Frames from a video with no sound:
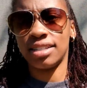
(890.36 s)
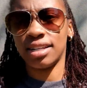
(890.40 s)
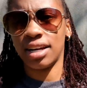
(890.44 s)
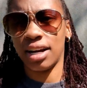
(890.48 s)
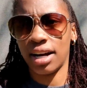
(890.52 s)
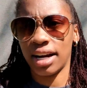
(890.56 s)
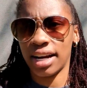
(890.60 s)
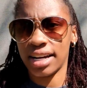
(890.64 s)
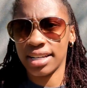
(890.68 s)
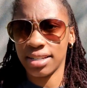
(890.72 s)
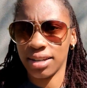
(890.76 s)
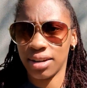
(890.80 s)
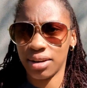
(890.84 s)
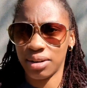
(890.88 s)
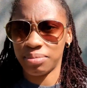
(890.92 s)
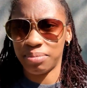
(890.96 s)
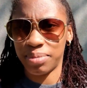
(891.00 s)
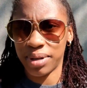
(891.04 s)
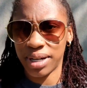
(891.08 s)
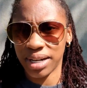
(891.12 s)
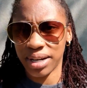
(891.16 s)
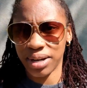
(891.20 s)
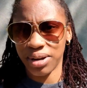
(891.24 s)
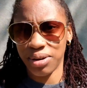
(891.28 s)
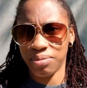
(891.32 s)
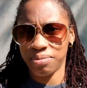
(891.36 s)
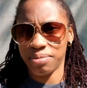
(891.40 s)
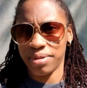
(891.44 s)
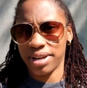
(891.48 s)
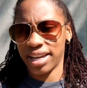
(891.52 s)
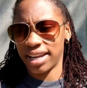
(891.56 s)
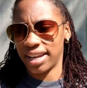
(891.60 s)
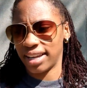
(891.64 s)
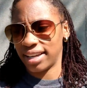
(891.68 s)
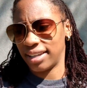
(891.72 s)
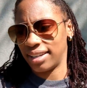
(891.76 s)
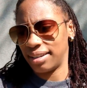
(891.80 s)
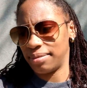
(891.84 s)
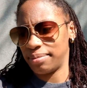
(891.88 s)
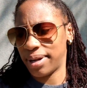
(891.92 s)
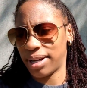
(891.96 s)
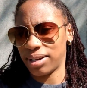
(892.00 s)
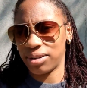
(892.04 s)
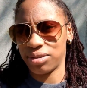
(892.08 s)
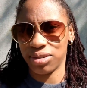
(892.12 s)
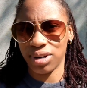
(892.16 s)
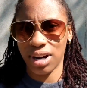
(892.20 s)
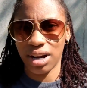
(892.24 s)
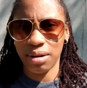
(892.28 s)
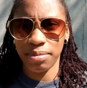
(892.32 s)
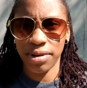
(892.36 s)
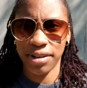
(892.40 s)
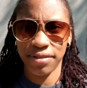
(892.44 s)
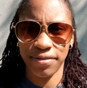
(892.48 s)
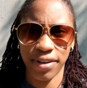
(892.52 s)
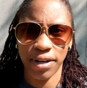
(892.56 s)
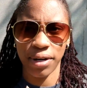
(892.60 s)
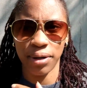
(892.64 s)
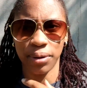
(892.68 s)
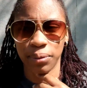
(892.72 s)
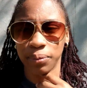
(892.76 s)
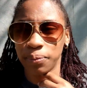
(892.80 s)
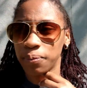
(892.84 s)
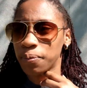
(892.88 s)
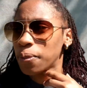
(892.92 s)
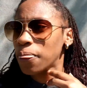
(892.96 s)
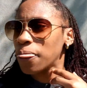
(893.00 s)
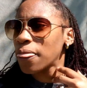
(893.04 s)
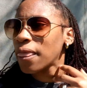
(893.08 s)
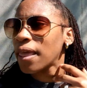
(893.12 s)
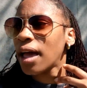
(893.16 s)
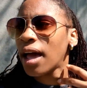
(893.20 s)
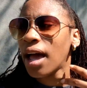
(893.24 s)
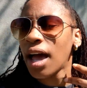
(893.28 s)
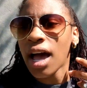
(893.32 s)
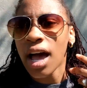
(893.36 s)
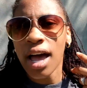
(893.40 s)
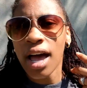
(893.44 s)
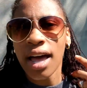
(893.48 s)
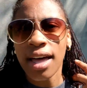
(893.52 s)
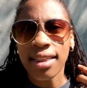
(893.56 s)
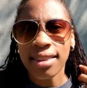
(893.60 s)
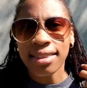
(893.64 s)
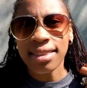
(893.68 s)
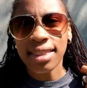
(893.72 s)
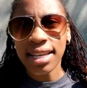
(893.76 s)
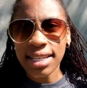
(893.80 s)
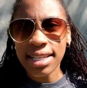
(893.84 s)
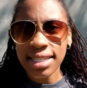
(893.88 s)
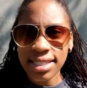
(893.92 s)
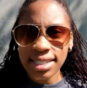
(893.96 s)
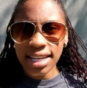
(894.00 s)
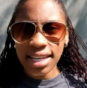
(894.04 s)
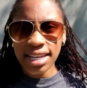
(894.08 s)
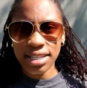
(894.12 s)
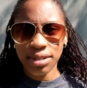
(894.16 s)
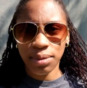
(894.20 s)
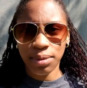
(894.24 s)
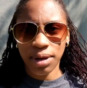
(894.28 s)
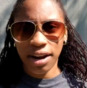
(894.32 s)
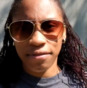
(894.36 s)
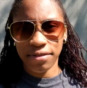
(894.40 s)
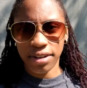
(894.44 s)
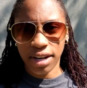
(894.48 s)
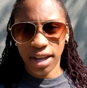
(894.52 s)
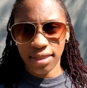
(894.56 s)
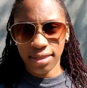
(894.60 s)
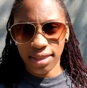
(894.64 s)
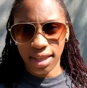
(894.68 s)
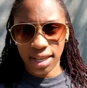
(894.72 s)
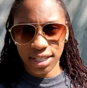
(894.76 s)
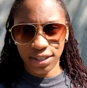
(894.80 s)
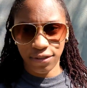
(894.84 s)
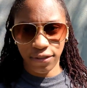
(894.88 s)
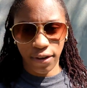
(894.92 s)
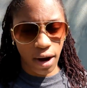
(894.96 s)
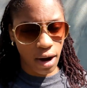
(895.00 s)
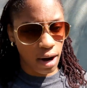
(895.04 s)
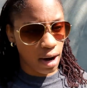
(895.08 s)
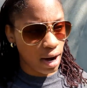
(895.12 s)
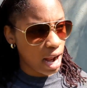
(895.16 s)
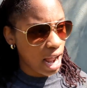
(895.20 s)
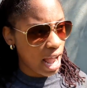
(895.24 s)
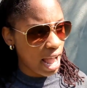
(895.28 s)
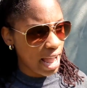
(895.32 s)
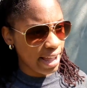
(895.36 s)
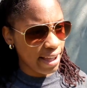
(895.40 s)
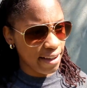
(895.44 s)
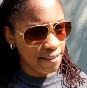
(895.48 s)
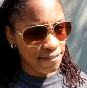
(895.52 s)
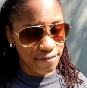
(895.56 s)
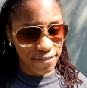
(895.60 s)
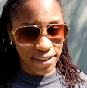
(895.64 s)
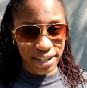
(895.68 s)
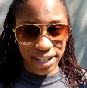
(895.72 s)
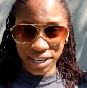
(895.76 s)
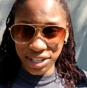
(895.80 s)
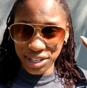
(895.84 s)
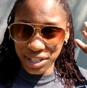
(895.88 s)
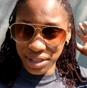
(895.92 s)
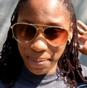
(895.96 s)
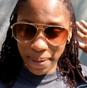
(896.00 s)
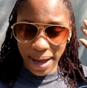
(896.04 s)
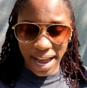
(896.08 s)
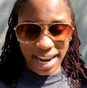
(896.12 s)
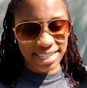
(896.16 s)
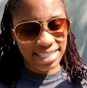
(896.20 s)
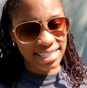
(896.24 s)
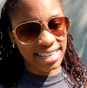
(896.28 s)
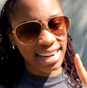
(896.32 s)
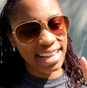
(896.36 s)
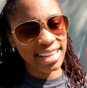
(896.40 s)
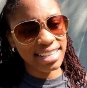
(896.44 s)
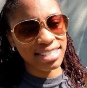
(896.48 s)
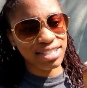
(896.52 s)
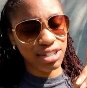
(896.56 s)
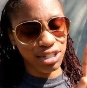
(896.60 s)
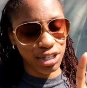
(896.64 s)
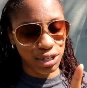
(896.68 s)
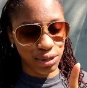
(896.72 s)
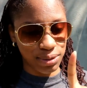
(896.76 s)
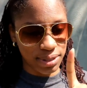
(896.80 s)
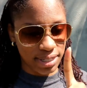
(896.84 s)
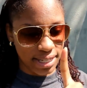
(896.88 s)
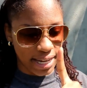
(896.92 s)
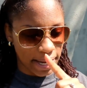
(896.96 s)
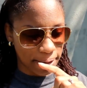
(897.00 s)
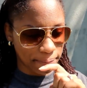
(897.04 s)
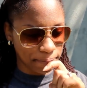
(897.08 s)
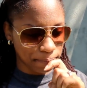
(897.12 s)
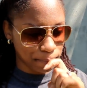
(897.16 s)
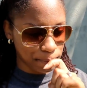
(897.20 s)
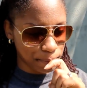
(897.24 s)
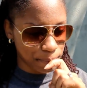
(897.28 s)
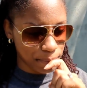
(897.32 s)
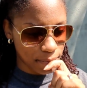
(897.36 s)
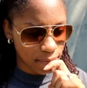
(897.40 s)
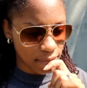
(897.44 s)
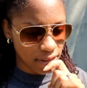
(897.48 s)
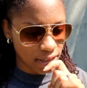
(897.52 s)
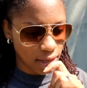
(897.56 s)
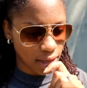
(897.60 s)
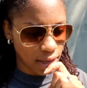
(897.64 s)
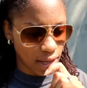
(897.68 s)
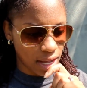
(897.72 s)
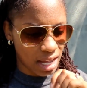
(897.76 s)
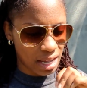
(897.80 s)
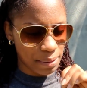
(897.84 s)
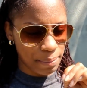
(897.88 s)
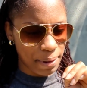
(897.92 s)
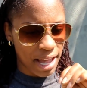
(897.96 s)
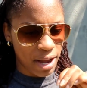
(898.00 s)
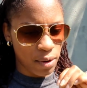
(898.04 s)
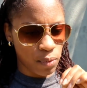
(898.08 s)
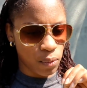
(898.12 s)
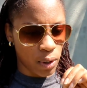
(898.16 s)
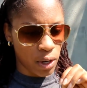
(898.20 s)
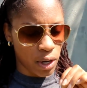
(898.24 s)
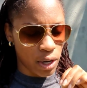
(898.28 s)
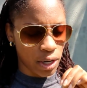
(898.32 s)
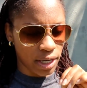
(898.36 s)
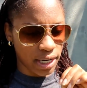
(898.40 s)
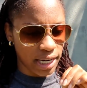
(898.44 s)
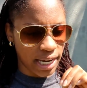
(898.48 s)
Sorry, I saw a bug on me. About to drop my phone. This is what I've done thus far. I have finished the back. Today is Tuesday. I'm at work.